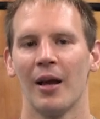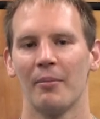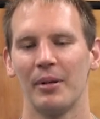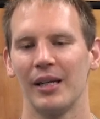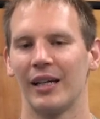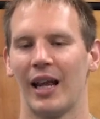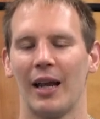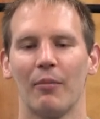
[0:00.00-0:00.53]
be
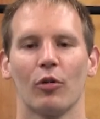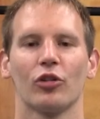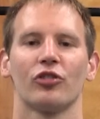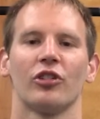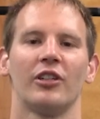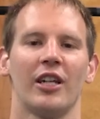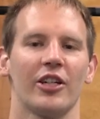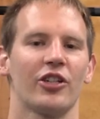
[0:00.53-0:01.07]
it a more
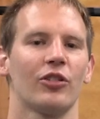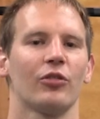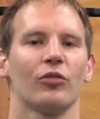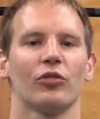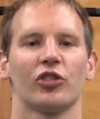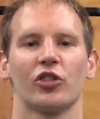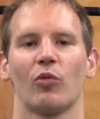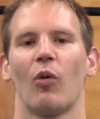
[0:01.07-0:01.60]

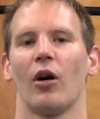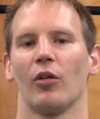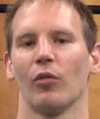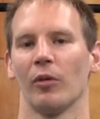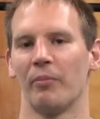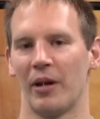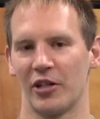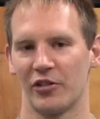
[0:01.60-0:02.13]
traditional squat
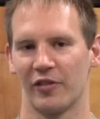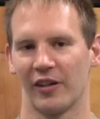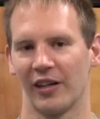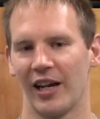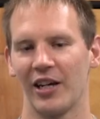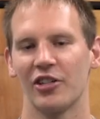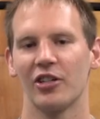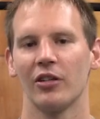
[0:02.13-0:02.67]
or bench
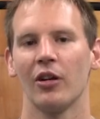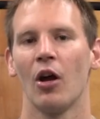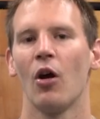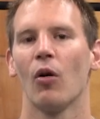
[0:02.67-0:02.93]
variation,